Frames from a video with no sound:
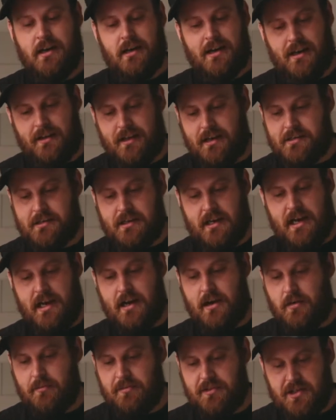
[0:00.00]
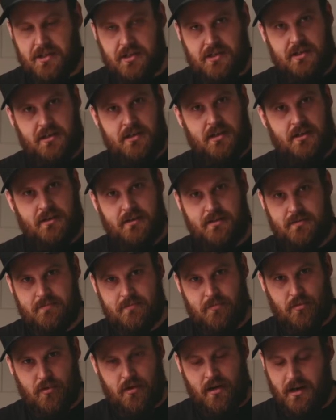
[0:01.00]
and that's gonna help just
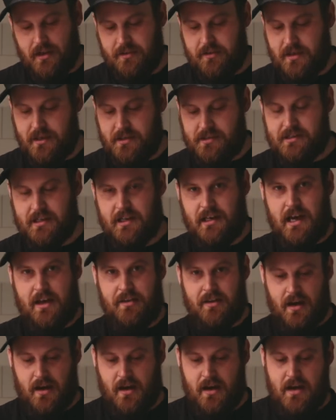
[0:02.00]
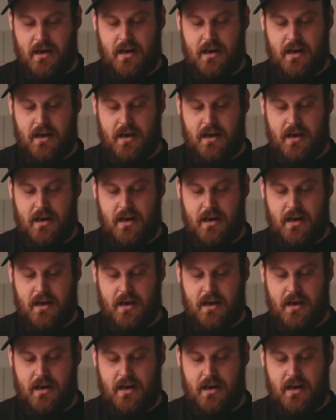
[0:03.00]
bring things together